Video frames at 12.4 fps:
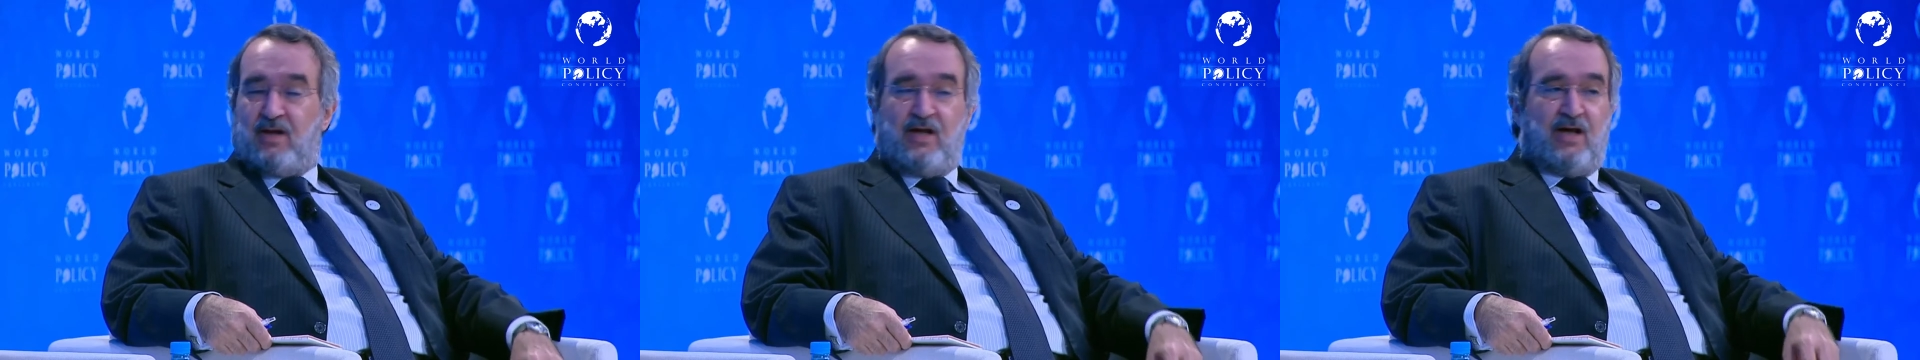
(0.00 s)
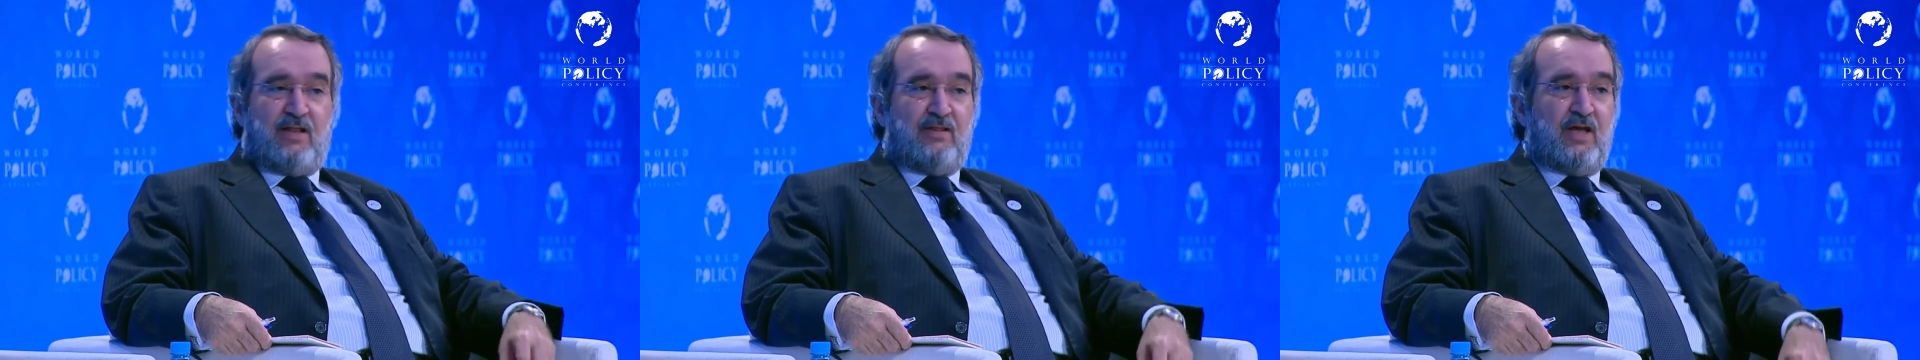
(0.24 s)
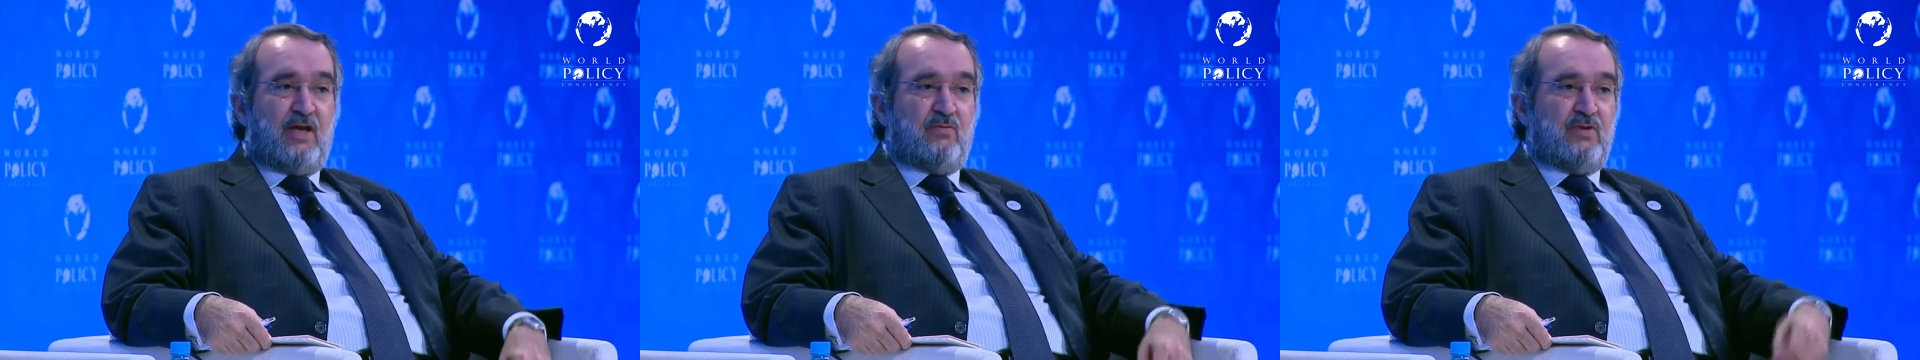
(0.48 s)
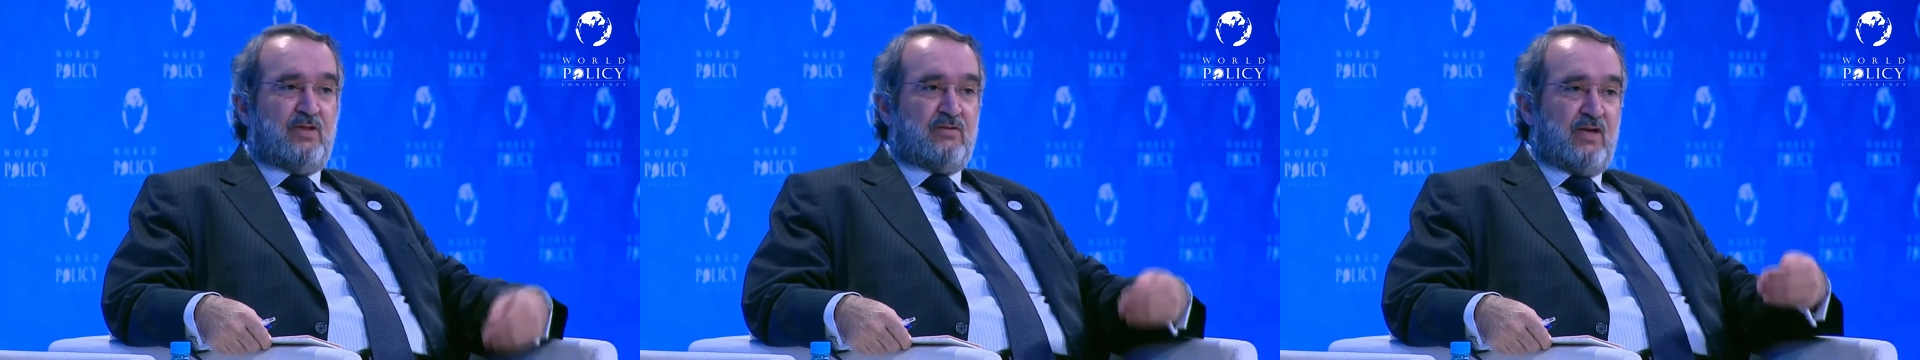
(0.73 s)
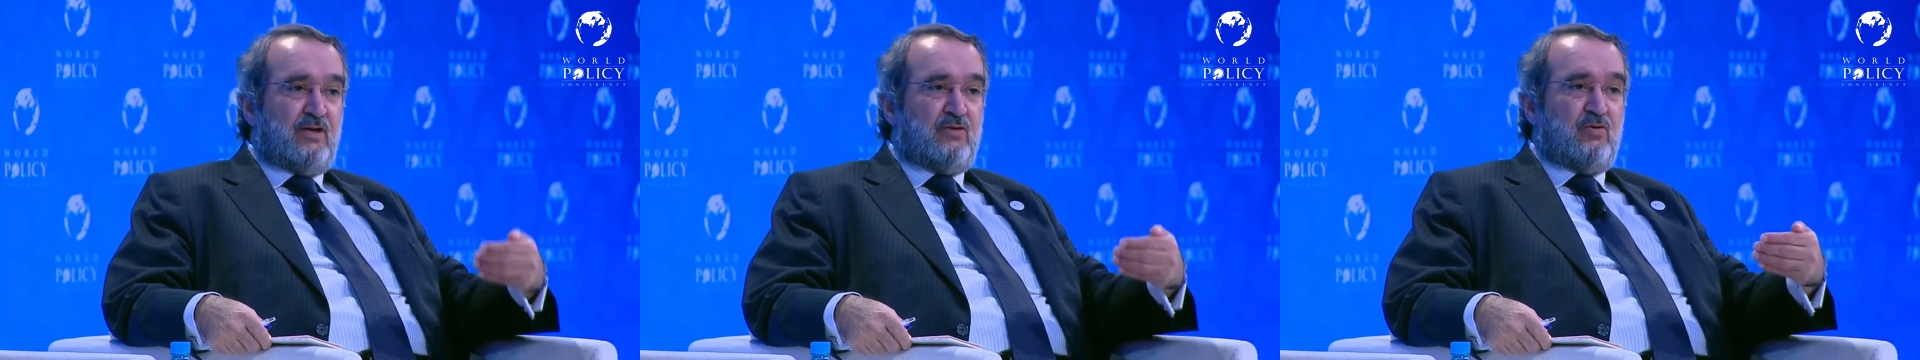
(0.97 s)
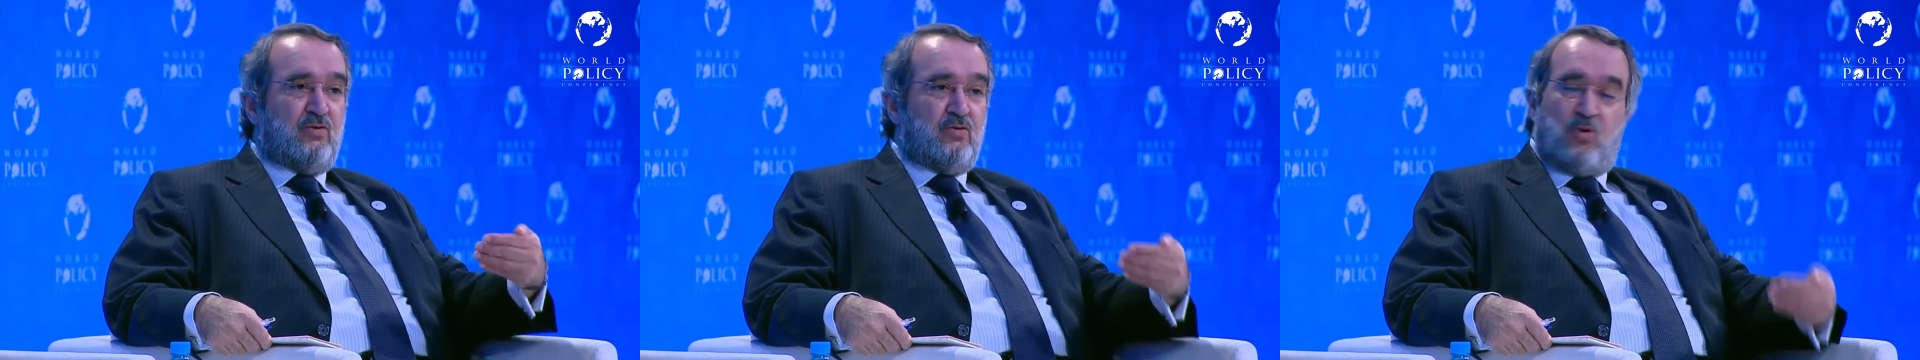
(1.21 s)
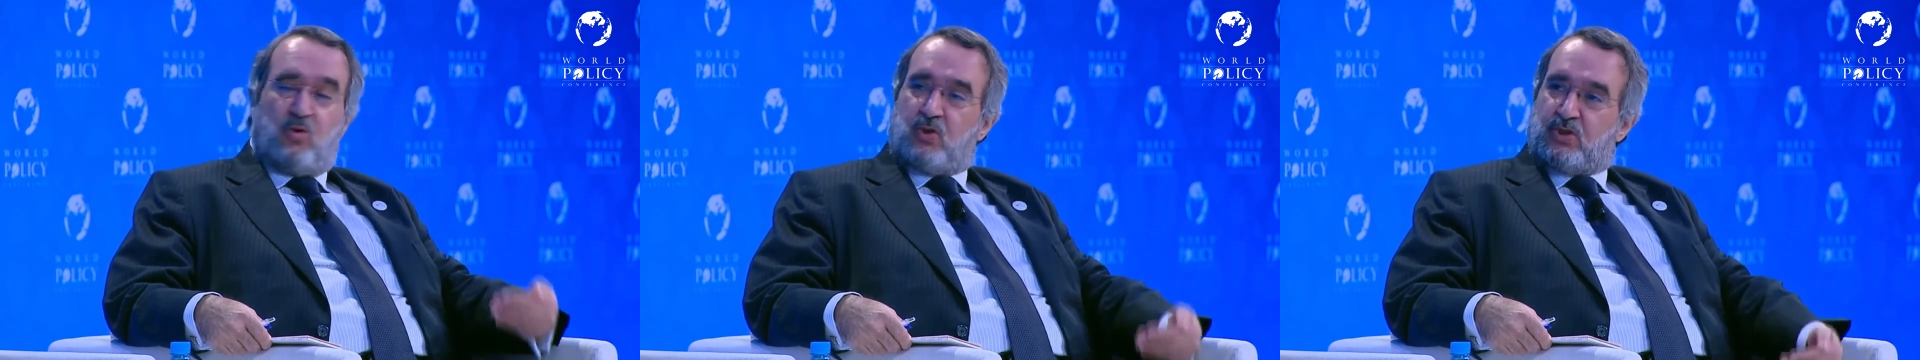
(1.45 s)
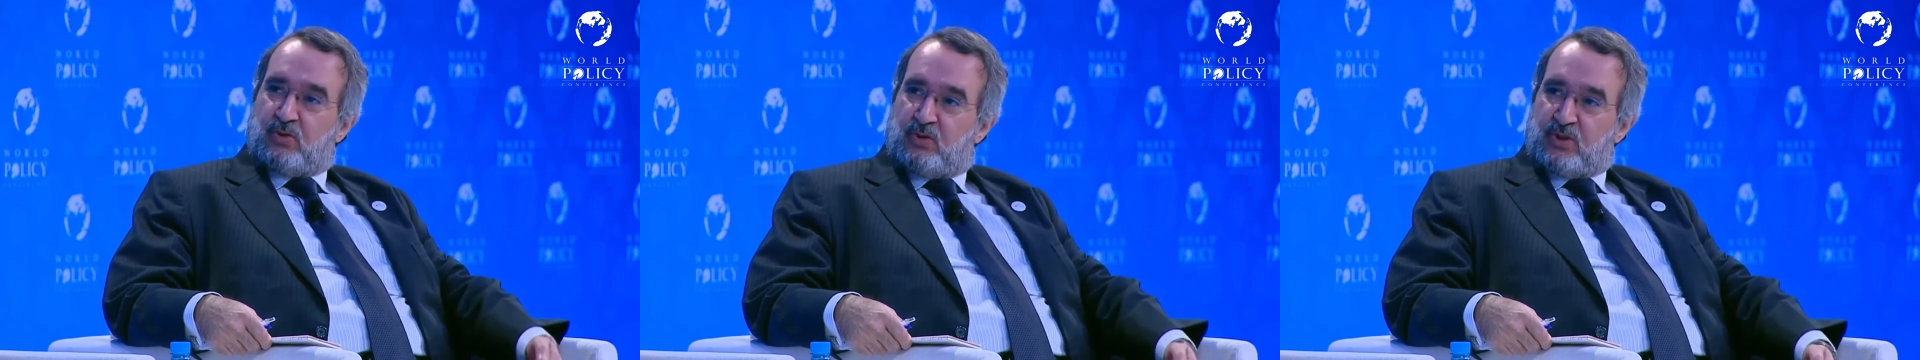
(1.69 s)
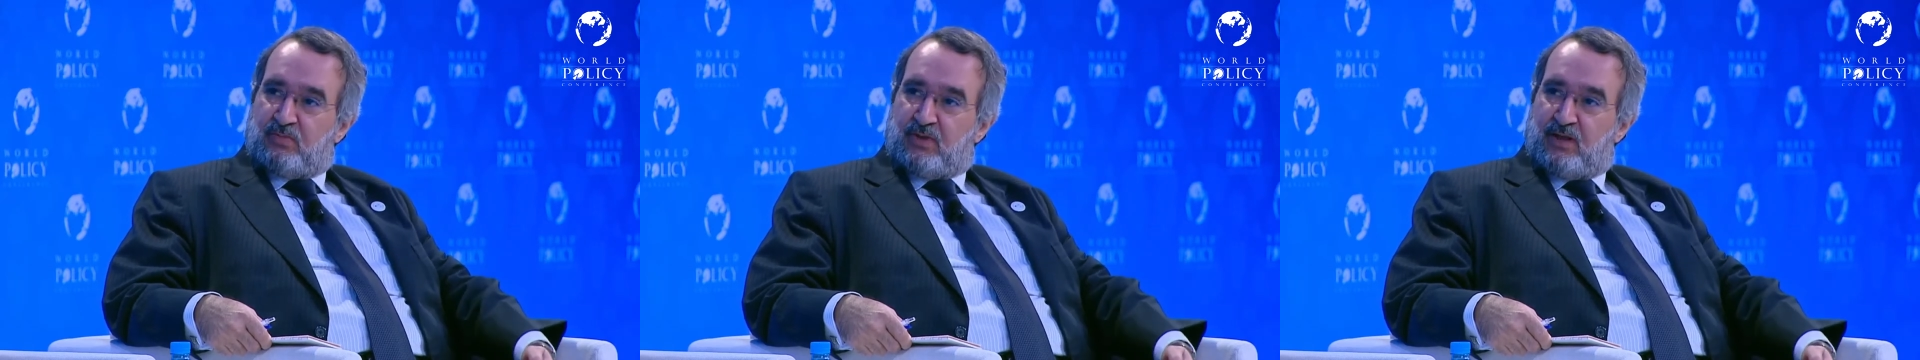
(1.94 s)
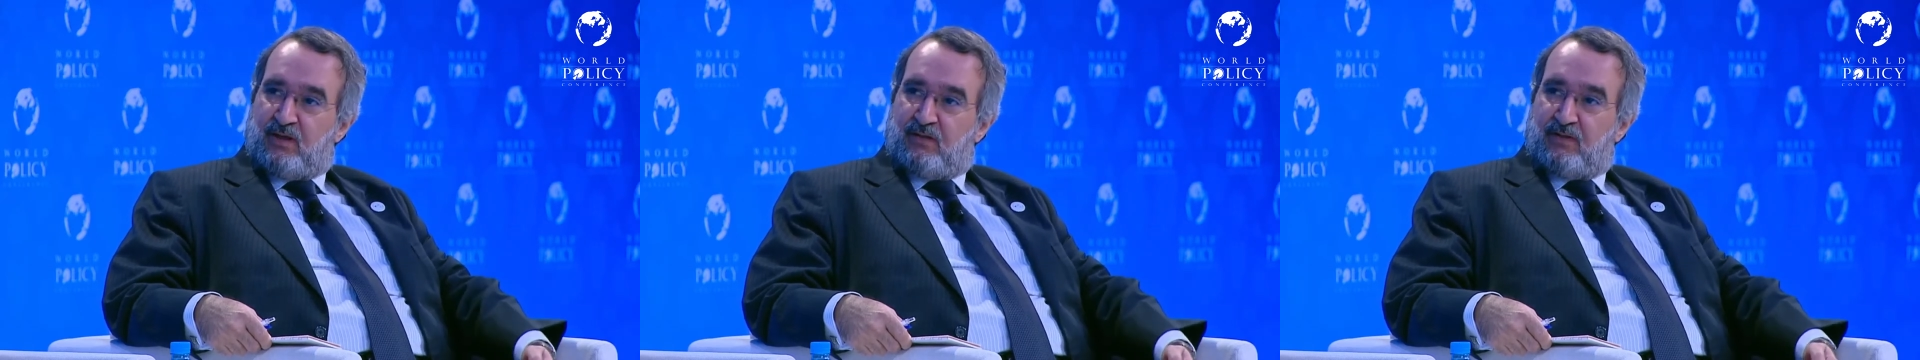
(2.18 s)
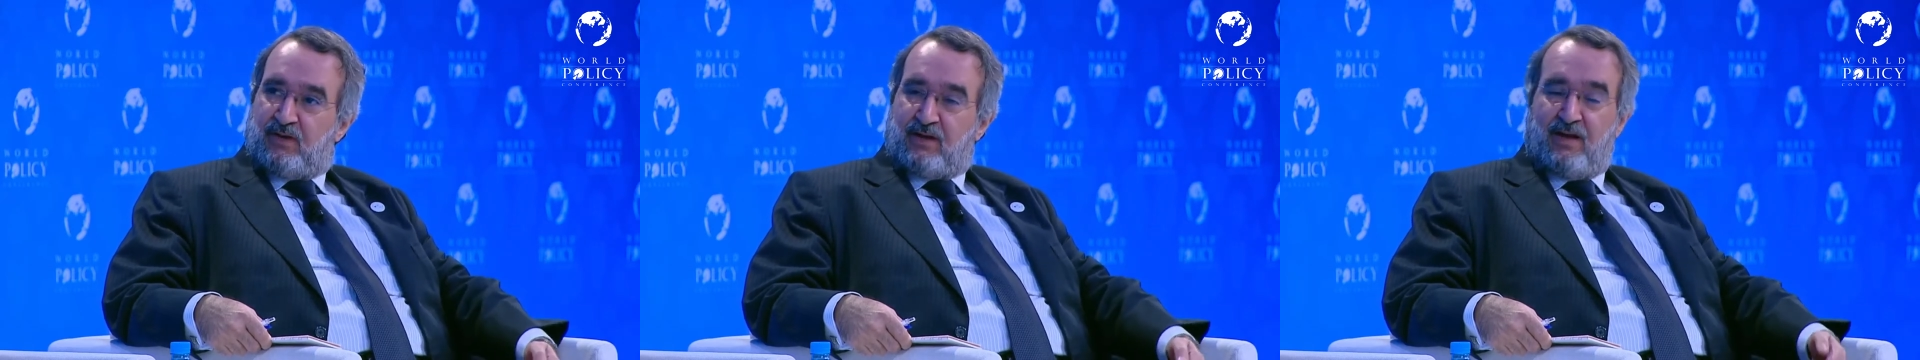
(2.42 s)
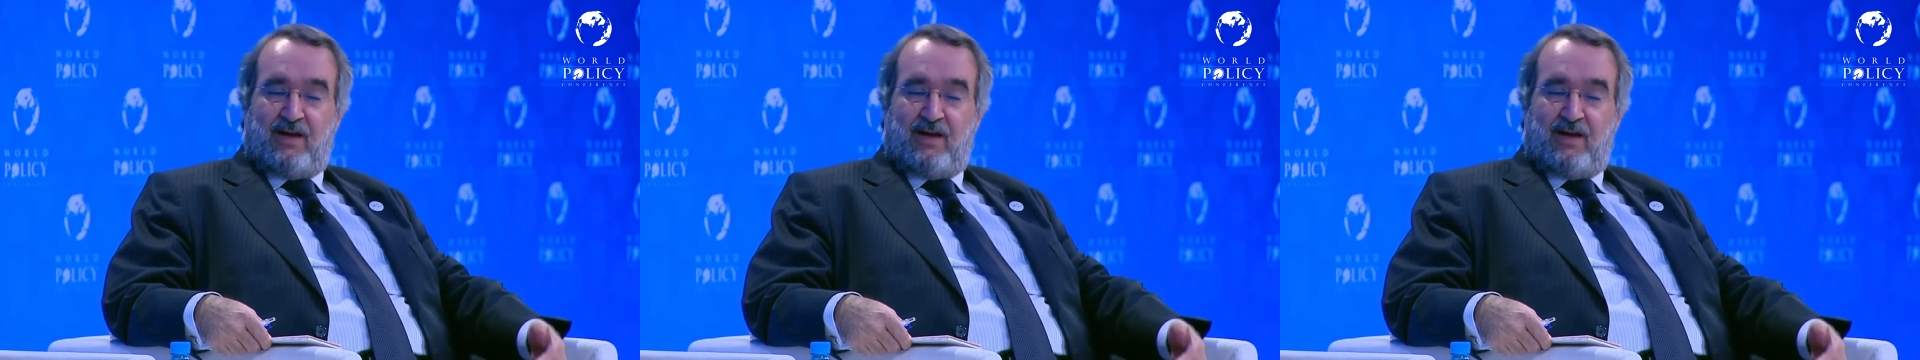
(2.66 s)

and then we try to endorse those behavior,